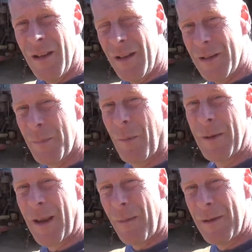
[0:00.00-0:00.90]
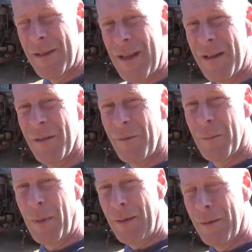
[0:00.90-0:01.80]
is probably coming to the end of the
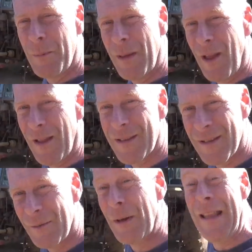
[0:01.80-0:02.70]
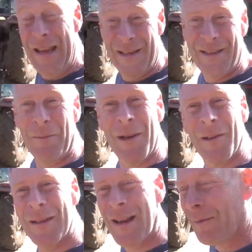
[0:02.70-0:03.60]
period with us. Well, it is, someone else is